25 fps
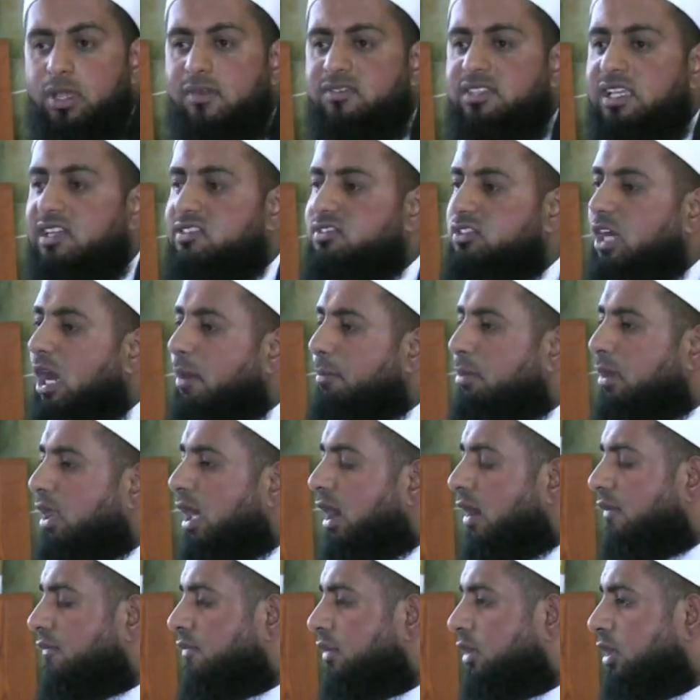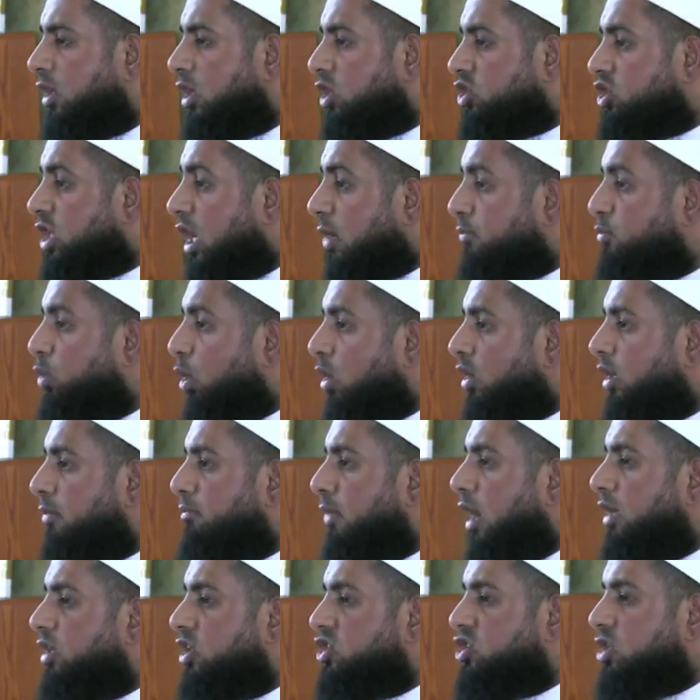We have the example of Shaykh
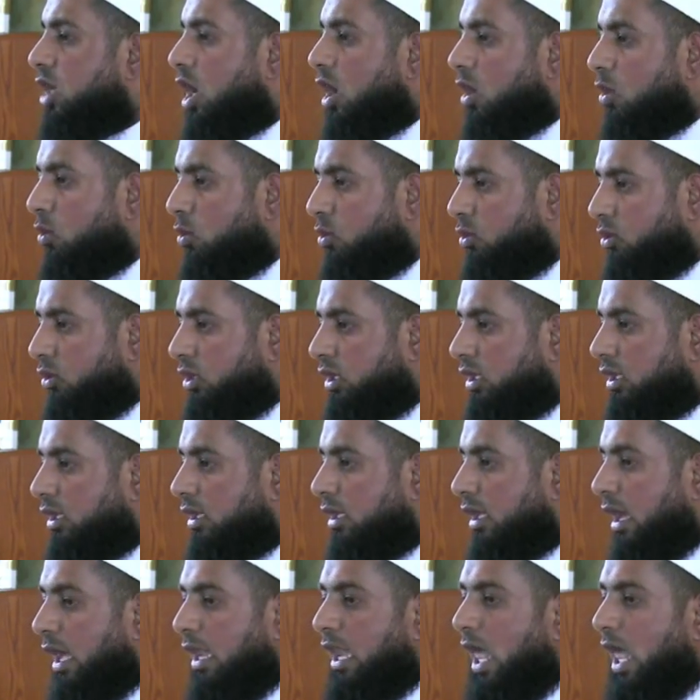Muhammad Yaseen,